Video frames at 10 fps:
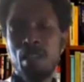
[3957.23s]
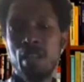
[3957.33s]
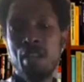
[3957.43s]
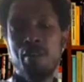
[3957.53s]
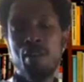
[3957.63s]

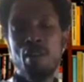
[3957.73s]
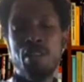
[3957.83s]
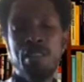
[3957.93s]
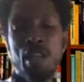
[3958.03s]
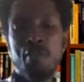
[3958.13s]
And with the
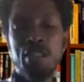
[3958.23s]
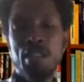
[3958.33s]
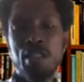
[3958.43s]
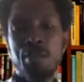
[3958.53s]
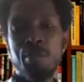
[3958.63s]
audit service,
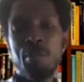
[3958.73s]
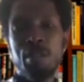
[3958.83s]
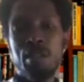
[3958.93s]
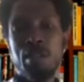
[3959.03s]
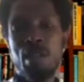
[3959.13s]
they
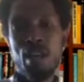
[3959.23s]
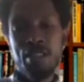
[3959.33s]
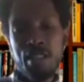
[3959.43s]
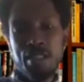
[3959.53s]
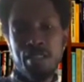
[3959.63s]

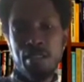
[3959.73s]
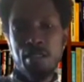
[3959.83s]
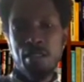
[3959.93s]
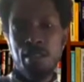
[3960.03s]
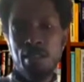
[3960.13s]
assess
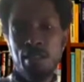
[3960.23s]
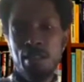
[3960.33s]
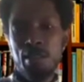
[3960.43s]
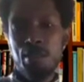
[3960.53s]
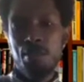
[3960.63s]

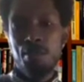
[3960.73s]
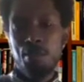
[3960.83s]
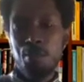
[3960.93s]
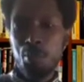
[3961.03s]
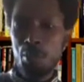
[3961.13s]

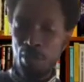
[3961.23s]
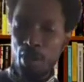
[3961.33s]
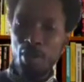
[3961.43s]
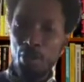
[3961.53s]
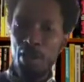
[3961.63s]

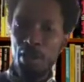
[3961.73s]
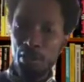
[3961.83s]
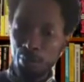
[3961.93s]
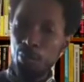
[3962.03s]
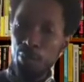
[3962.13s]
revenue
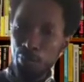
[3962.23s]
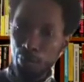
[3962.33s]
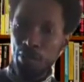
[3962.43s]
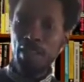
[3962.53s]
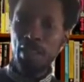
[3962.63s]
with potential